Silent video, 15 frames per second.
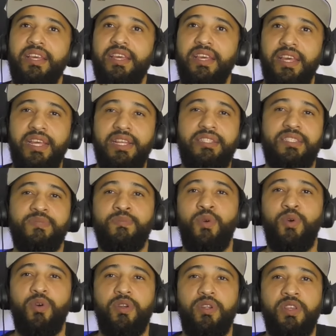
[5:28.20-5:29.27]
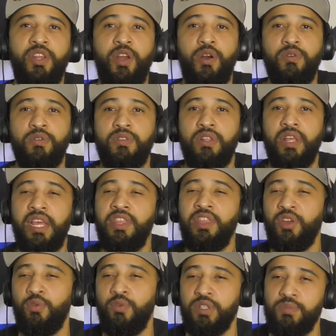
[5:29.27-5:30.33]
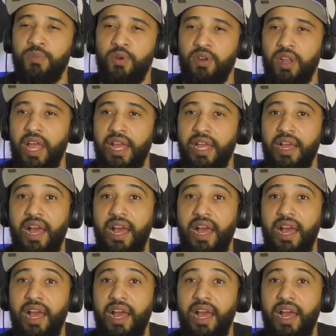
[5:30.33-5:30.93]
it's more you know ether was more like